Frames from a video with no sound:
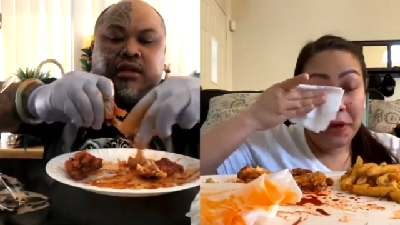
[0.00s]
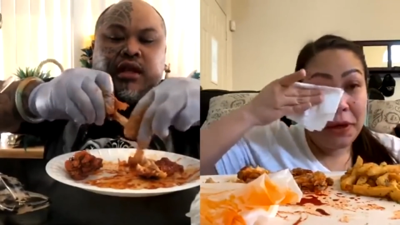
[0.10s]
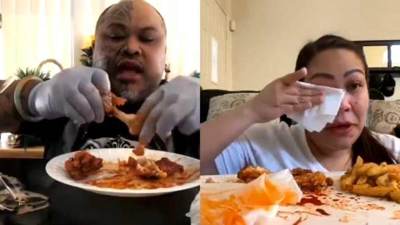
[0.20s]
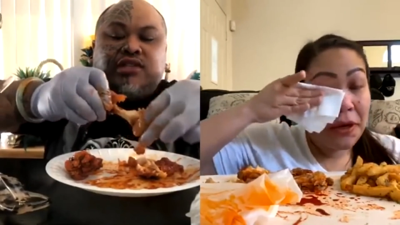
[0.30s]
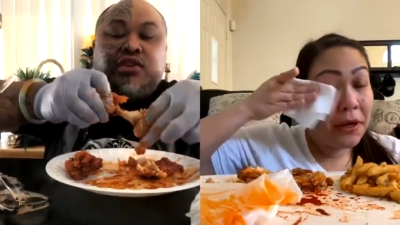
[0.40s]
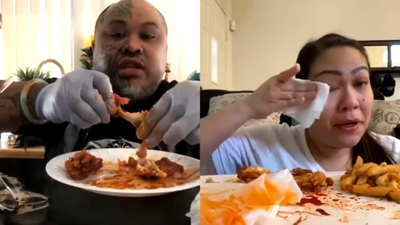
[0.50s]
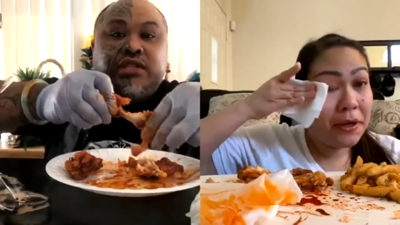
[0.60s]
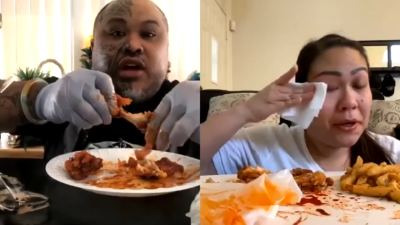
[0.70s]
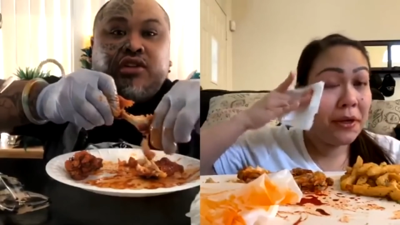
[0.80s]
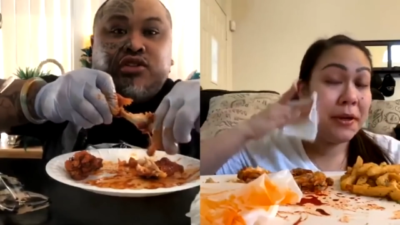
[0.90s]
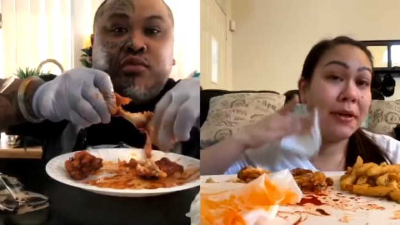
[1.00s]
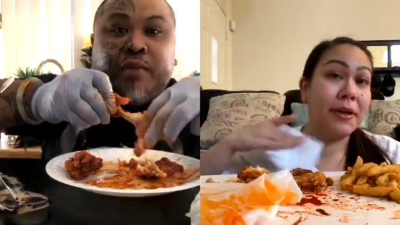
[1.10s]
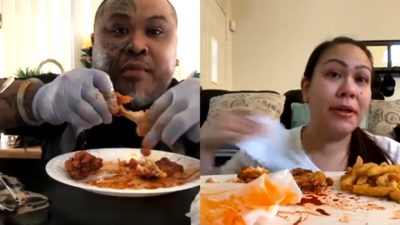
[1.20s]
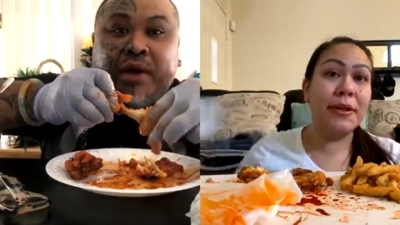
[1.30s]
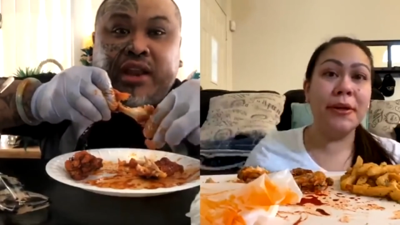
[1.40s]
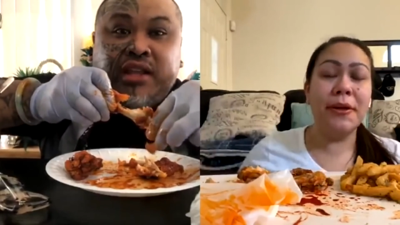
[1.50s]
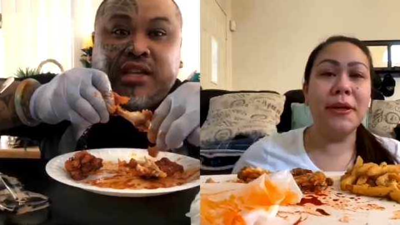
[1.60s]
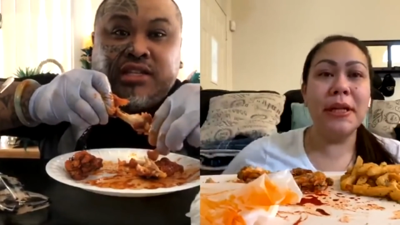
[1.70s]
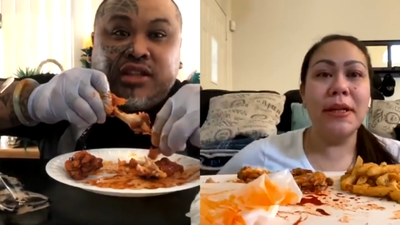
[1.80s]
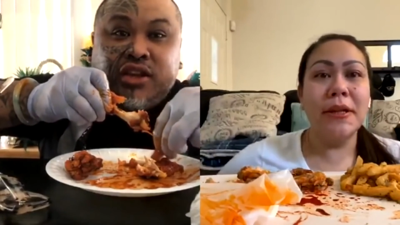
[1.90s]
Speaker 1: As you can tell, too, my body
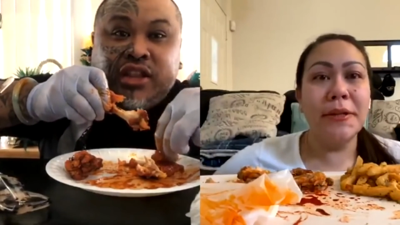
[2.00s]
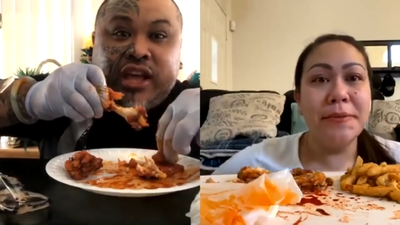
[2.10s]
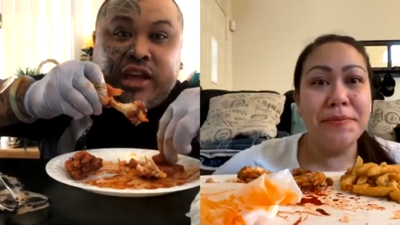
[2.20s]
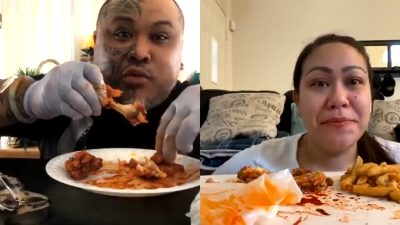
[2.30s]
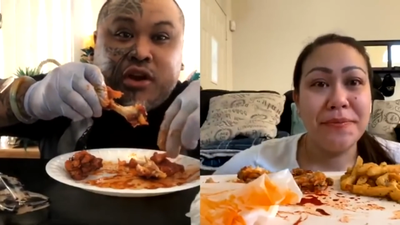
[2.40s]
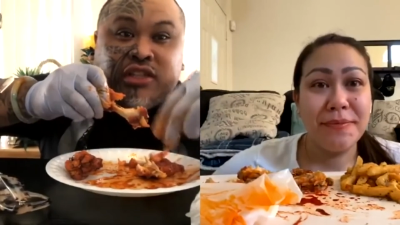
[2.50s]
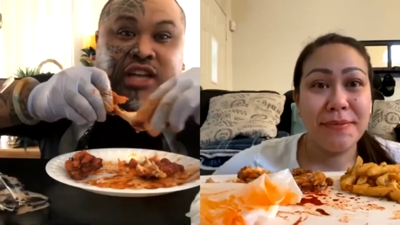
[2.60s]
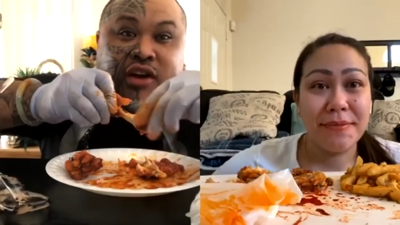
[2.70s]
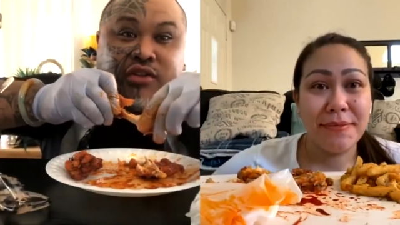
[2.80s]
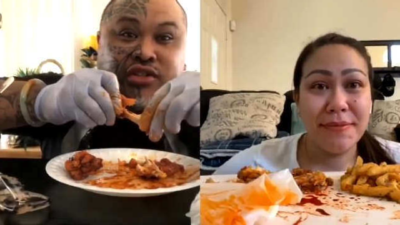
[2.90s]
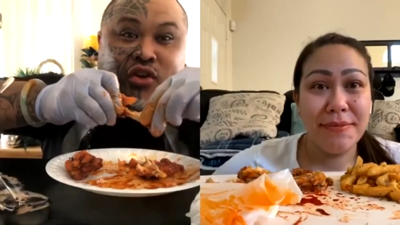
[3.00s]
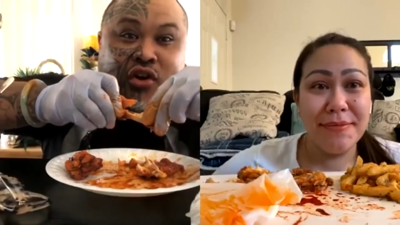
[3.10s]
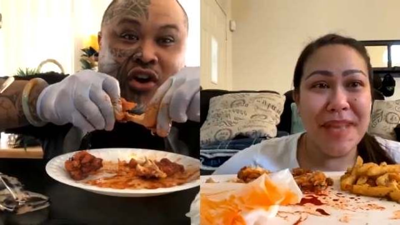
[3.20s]
doesn't look like it works out, so.